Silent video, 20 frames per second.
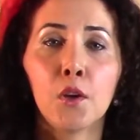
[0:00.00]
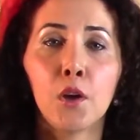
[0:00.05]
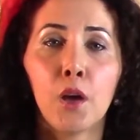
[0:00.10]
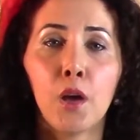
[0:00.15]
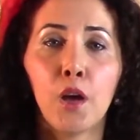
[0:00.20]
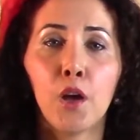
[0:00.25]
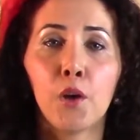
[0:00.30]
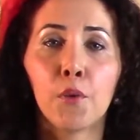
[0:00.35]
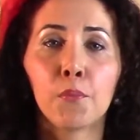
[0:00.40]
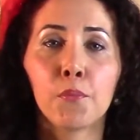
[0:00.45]

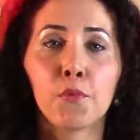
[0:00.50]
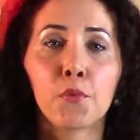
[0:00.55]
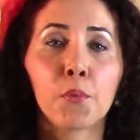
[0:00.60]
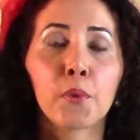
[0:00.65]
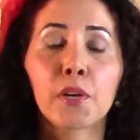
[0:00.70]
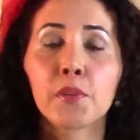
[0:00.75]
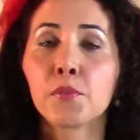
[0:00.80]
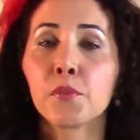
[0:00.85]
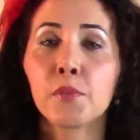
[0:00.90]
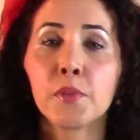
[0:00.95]
for
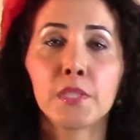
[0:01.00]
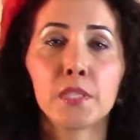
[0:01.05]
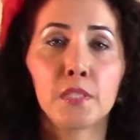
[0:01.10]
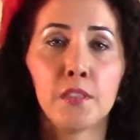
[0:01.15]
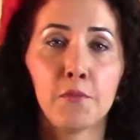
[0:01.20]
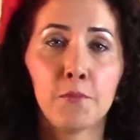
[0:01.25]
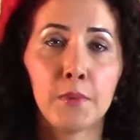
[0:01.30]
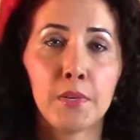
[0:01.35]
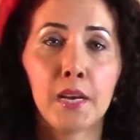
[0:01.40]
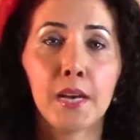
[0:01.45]
whatever reason
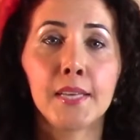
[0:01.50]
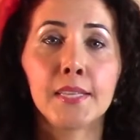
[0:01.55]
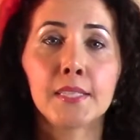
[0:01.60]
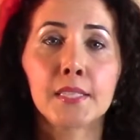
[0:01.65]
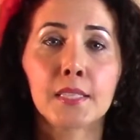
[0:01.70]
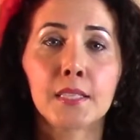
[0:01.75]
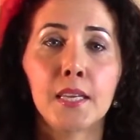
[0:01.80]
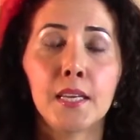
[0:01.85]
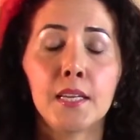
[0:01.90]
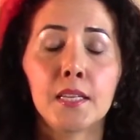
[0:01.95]
they've been
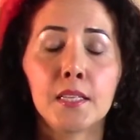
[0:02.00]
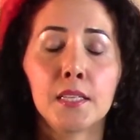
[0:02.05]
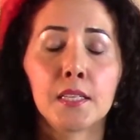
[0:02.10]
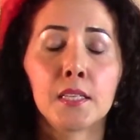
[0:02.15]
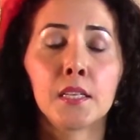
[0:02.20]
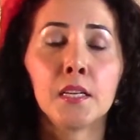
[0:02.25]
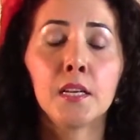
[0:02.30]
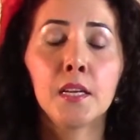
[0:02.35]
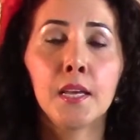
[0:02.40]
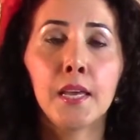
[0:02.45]
isolated,
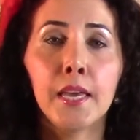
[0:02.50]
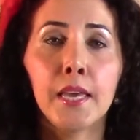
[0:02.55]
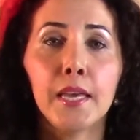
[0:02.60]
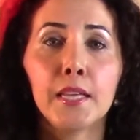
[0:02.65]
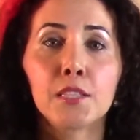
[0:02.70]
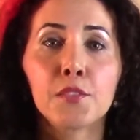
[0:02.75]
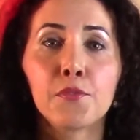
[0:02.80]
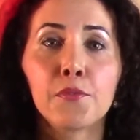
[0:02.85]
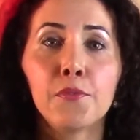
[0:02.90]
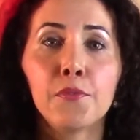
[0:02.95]

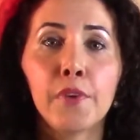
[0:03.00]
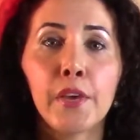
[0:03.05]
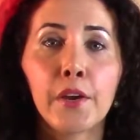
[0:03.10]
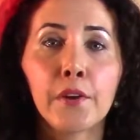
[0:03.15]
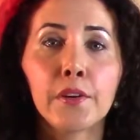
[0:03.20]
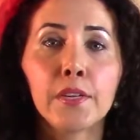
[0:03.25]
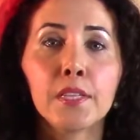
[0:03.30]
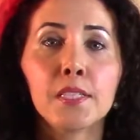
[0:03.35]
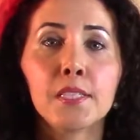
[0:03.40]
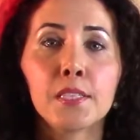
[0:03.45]
it's
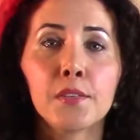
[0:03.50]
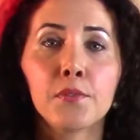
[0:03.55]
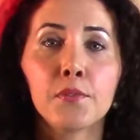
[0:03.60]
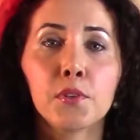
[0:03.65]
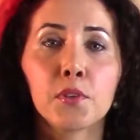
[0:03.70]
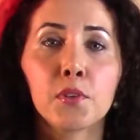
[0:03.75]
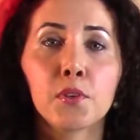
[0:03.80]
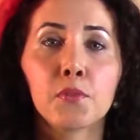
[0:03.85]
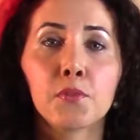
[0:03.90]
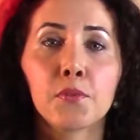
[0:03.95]
very
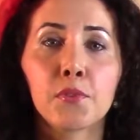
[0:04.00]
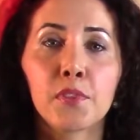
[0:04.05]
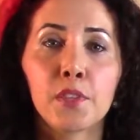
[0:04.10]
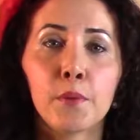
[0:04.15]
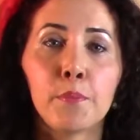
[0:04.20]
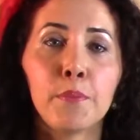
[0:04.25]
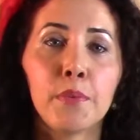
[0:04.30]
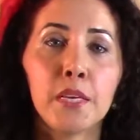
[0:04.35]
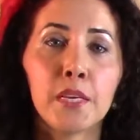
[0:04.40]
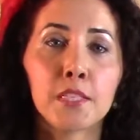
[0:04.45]
difficult for
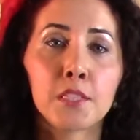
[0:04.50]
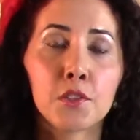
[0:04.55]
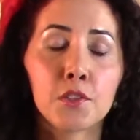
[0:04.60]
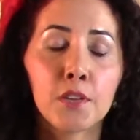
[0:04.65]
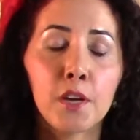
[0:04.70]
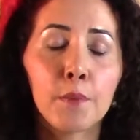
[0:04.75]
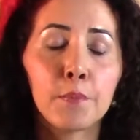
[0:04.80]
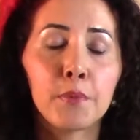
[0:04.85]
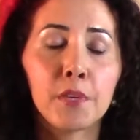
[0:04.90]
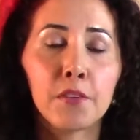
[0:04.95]
them because they're
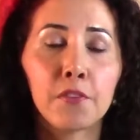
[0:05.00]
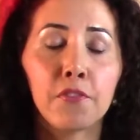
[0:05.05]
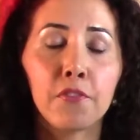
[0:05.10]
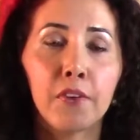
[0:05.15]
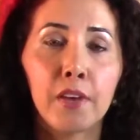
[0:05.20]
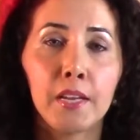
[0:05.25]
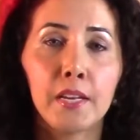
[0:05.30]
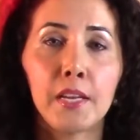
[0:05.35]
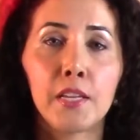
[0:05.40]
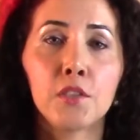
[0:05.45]
not being
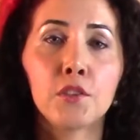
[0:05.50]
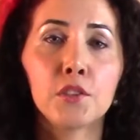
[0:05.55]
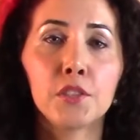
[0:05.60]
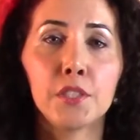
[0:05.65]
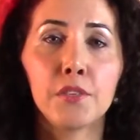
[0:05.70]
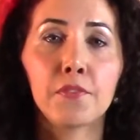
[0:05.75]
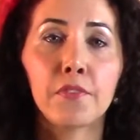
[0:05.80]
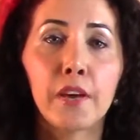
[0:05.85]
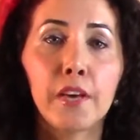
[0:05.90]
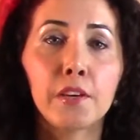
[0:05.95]
fed energy.
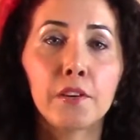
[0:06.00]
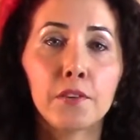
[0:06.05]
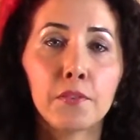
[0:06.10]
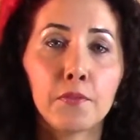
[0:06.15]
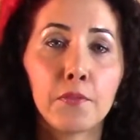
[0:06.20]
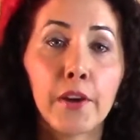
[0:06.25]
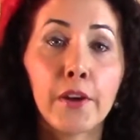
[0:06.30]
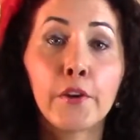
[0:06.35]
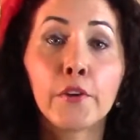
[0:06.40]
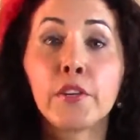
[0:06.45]

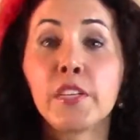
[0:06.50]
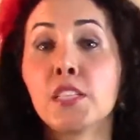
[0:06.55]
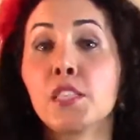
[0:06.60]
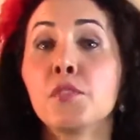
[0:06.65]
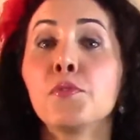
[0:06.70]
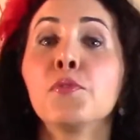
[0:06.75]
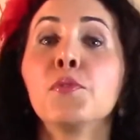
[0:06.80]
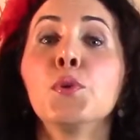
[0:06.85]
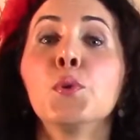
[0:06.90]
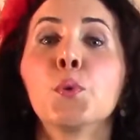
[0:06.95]
Fire needs
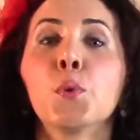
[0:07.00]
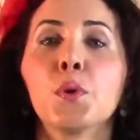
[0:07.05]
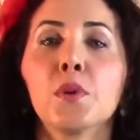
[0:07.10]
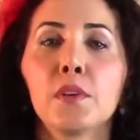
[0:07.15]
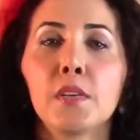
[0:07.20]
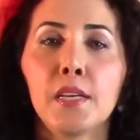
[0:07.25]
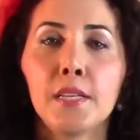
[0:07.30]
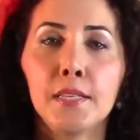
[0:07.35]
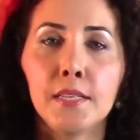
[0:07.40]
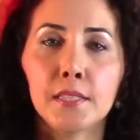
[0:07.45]
fuel.
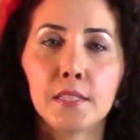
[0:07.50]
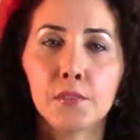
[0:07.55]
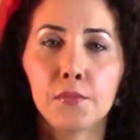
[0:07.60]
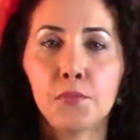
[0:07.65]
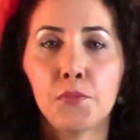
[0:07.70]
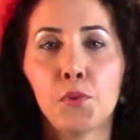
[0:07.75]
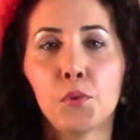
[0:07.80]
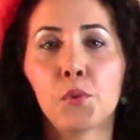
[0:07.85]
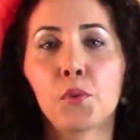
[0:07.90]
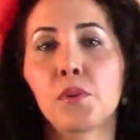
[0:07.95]
It needs the
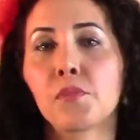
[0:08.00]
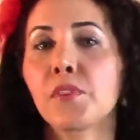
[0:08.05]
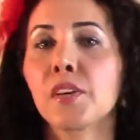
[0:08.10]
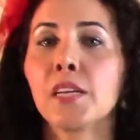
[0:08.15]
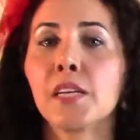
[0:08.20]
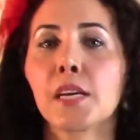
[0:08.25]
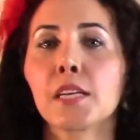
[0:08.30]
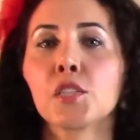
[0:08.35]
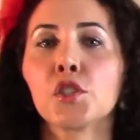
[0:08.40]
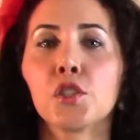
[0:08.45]
fuel of
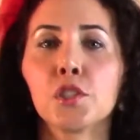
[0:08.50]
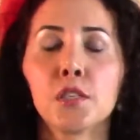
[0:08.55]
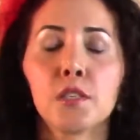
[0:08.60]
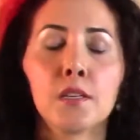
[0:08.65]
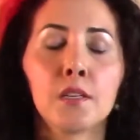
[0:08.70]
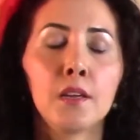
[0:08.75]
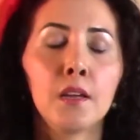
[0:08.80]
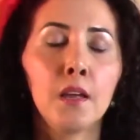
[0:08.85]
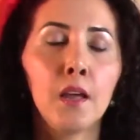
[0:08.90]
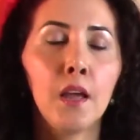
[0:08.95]
connection.
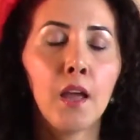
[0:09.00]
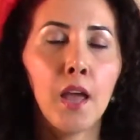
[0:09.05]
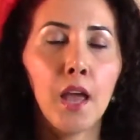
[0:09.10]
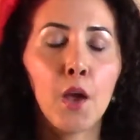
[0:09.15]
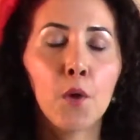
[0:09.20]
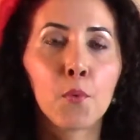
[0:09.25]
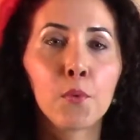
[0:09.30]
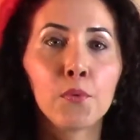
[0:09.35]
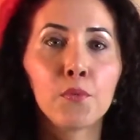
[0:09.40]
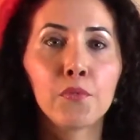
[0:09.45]

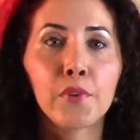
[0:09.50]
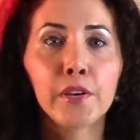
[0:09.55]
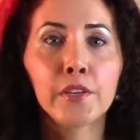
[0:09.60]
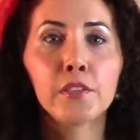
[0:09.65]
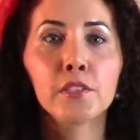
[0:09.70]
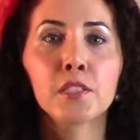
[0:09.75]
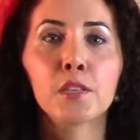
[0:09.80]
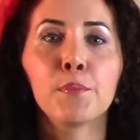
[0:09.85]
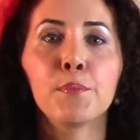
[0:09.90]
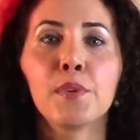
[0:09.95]
And when
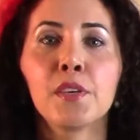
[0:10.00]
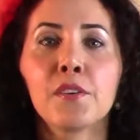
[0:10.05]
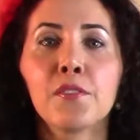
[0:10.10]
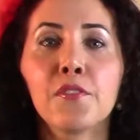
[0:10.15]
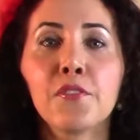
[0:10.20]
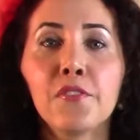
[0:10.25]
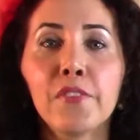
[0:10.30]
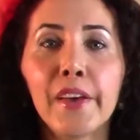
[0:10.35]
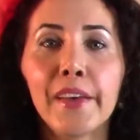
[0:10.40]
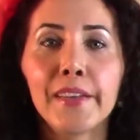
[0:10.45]
fire's not being
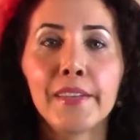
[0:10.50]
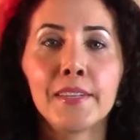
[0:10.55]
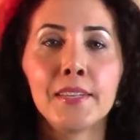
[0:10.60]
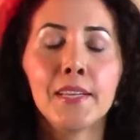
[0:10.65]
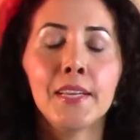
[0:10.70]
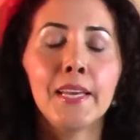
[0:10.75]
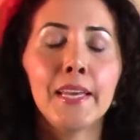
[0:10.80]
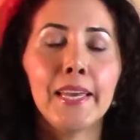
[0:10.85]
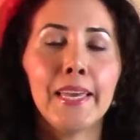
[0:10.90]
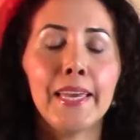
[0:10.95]
fed,
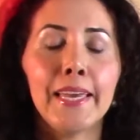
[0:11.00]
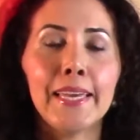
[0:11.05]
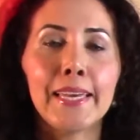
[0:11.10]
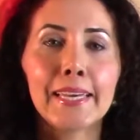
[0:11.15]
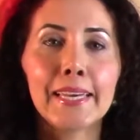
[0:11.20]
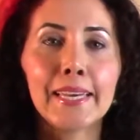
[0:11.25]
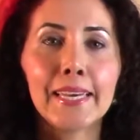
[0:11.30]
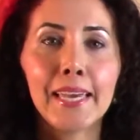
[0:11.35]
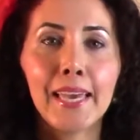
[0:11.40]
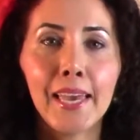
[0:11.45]

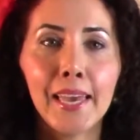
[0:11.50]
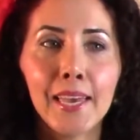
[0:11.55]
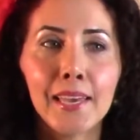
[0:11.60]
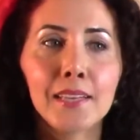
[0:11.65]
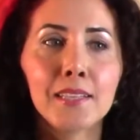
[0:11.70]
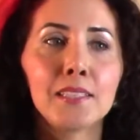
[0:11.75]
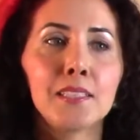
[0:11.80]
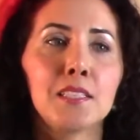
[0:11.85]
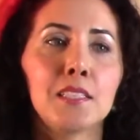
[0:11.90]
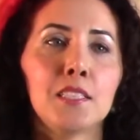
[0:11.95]
it
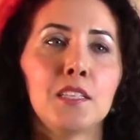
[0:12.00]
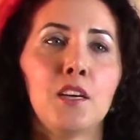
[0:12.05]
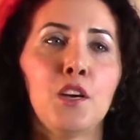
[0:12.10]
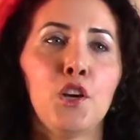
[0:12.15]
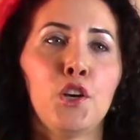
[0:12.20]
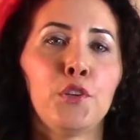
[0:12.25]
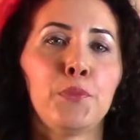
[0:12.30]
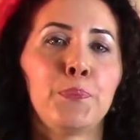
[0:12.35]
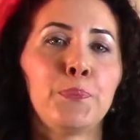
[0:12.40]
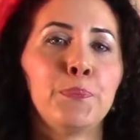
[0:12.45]
can't
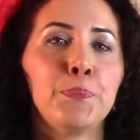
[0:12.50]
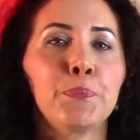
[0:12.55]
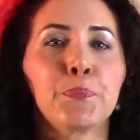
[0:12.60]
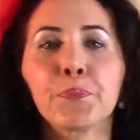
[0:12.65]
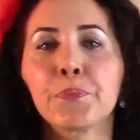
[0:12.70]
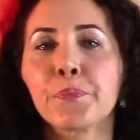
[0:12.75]
kind